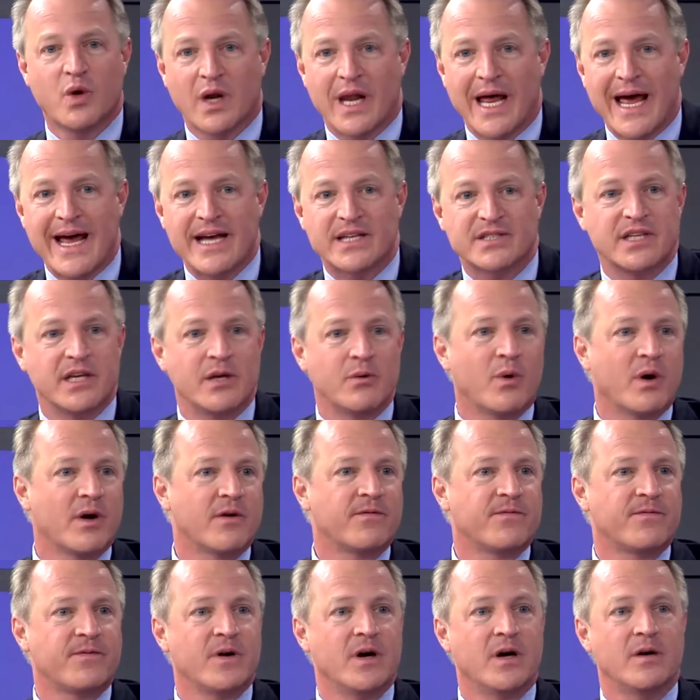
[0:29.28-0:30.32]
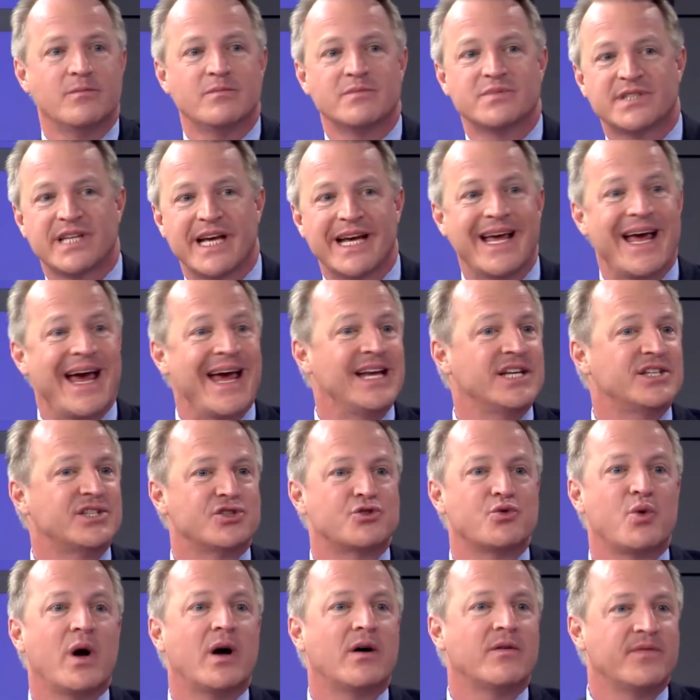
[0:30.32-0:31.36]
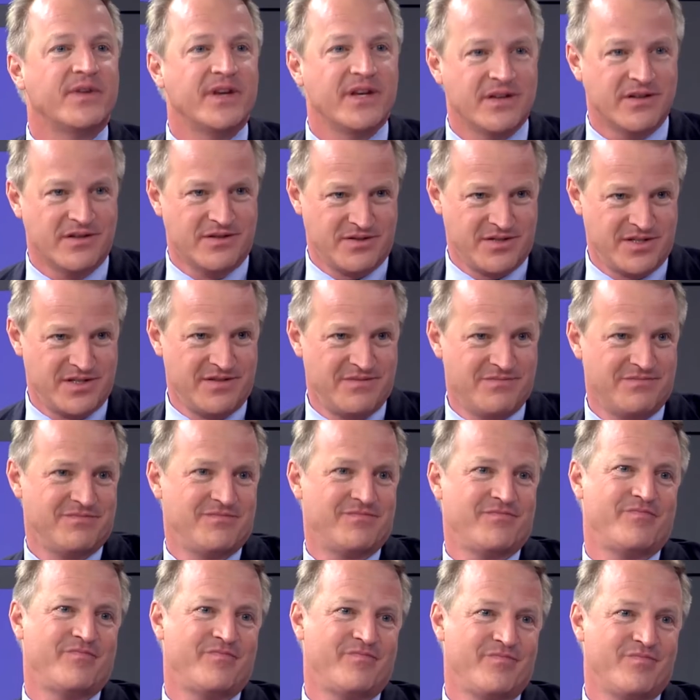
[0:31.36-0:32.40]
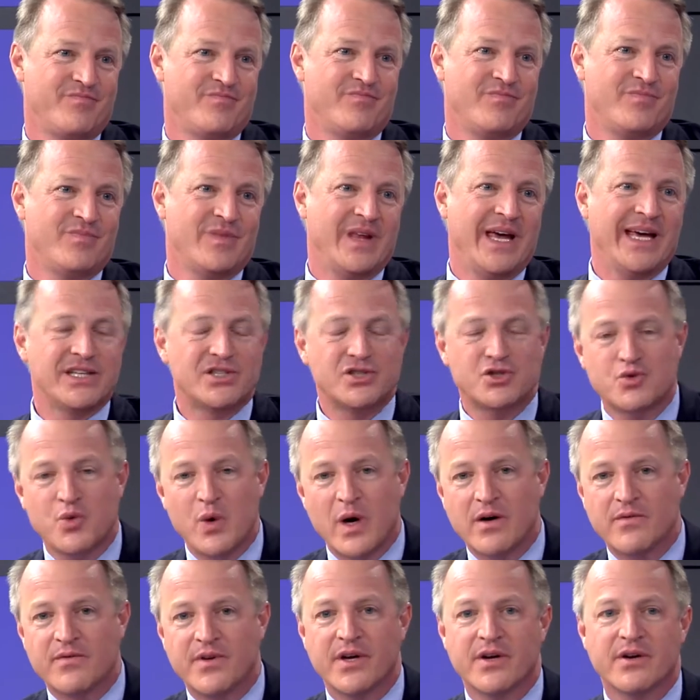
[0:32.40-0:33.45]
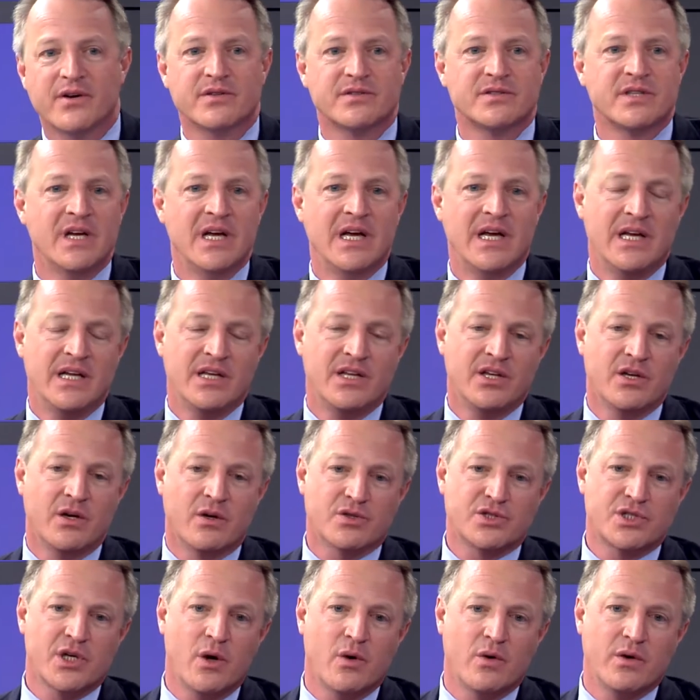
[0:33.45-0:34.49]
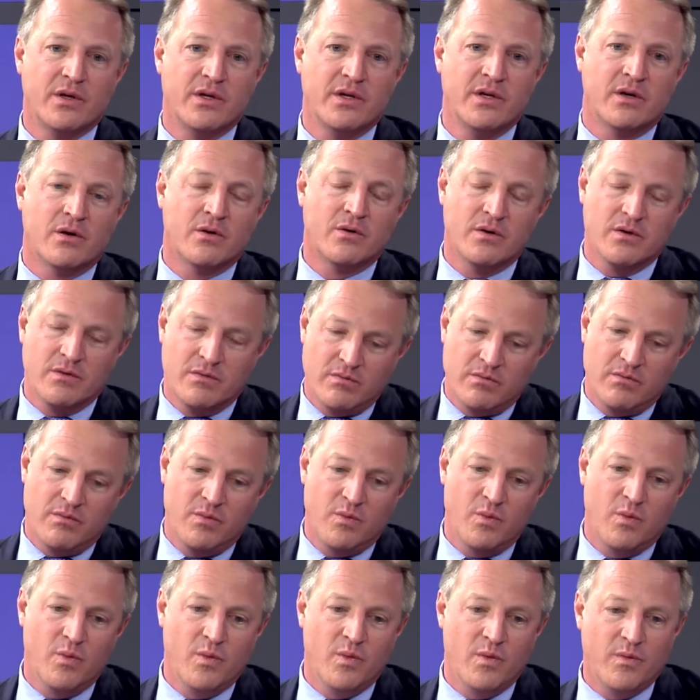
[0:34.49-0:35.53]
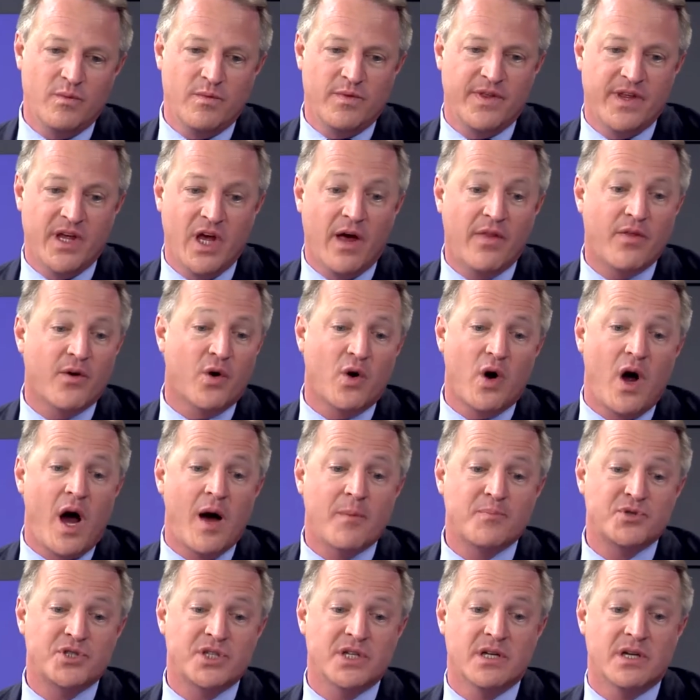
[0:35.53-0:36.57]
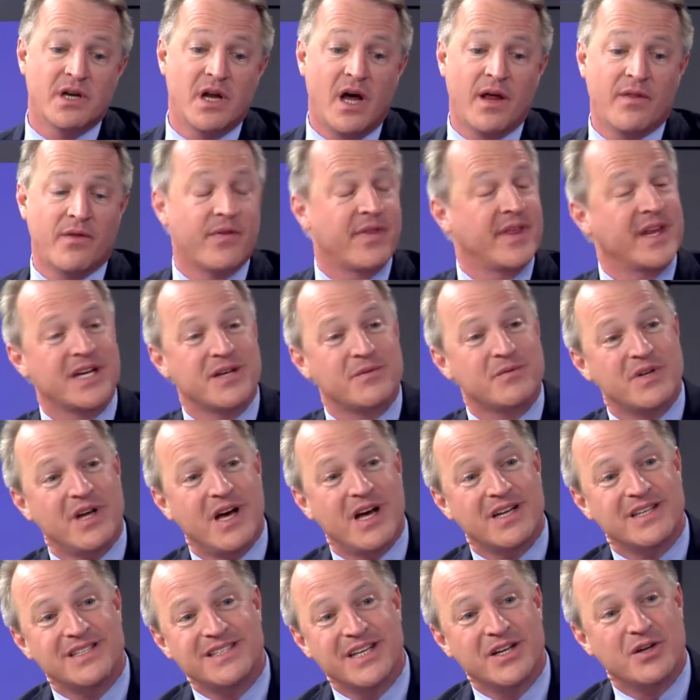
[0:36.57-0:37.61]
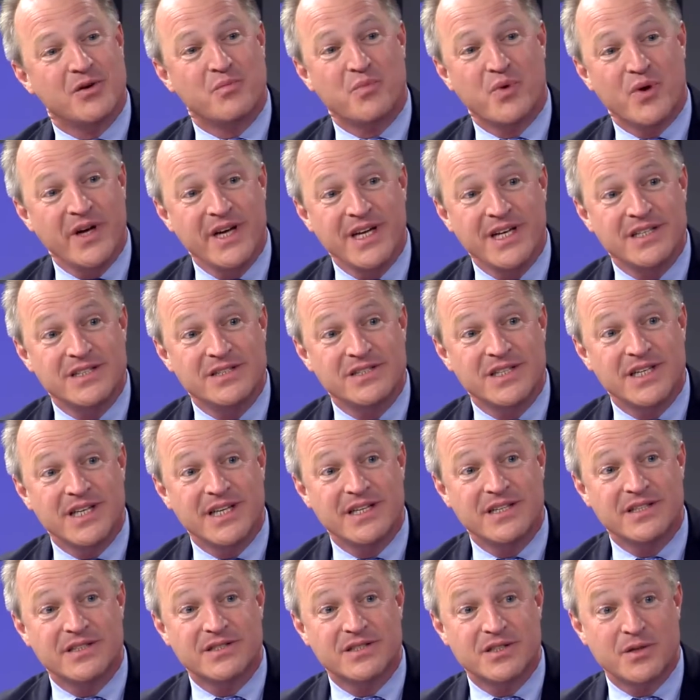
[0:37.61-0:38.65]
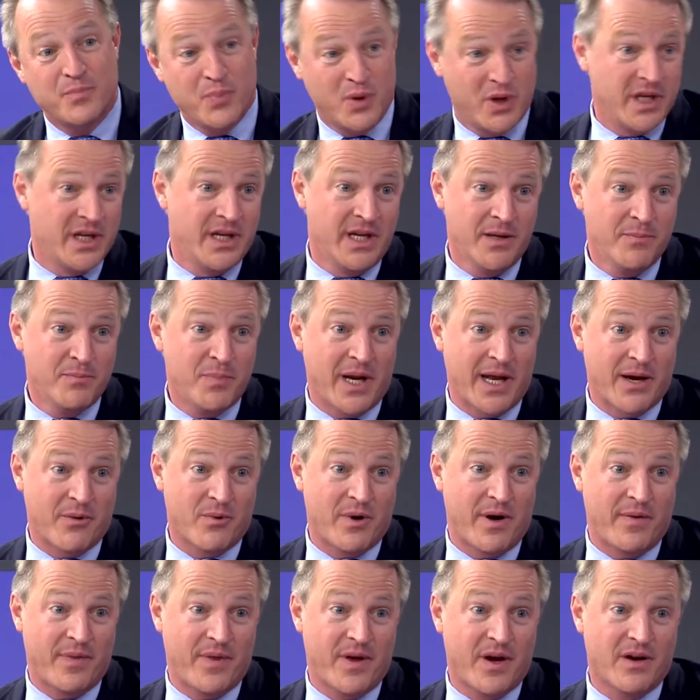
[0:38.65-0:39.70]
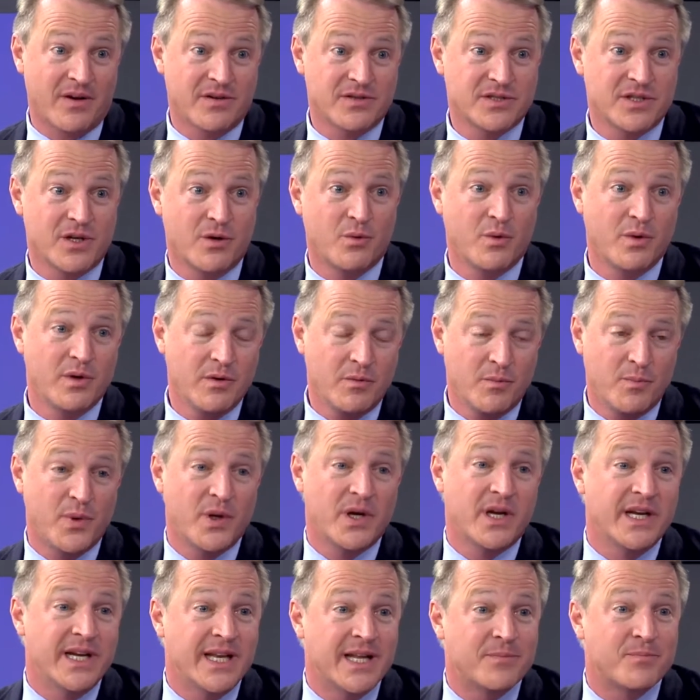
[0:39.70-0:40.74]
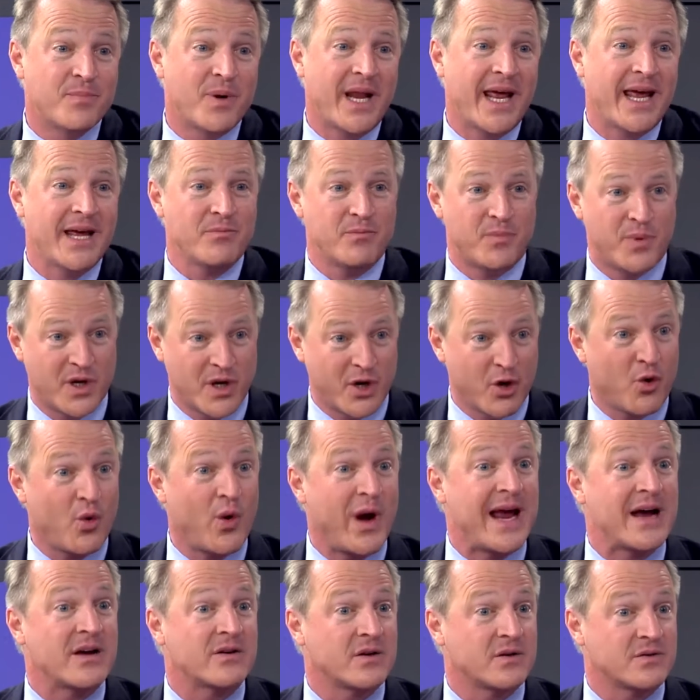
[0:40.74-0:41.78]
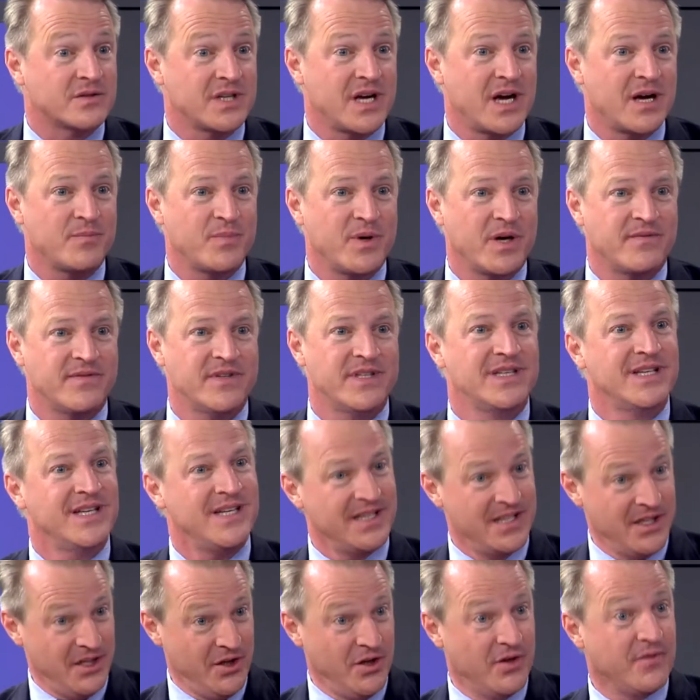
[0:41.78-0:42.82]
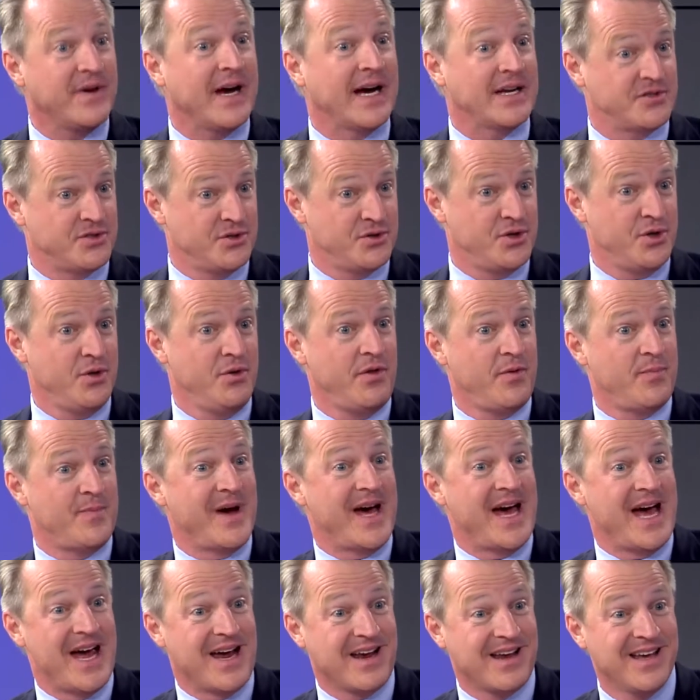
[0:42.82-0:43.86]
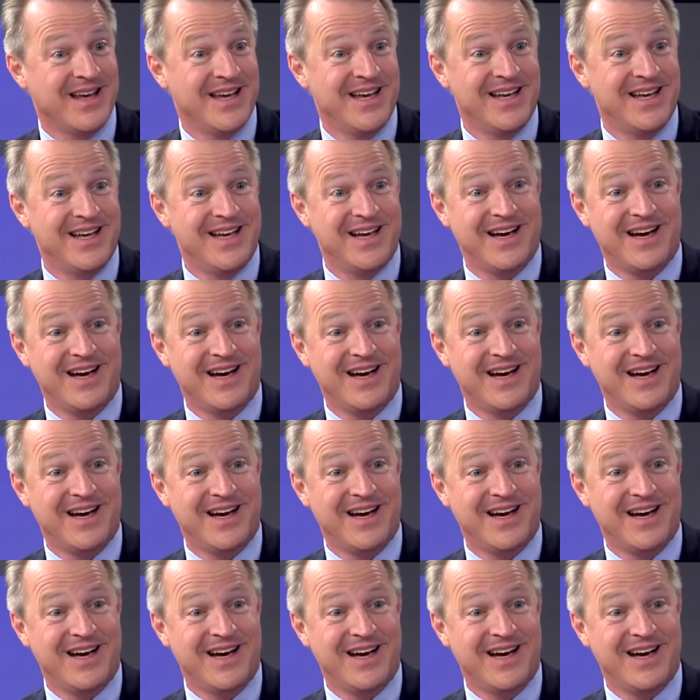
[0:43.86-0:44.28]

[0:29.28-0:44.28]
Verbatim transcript: will last anywhere from, say, eight to twelve years. eight to twelve years, you know, so, you know, the other option other than a, a dental bridge is to put an implant right there. So you put an implant, put a crown on top of it, you've got your tooth back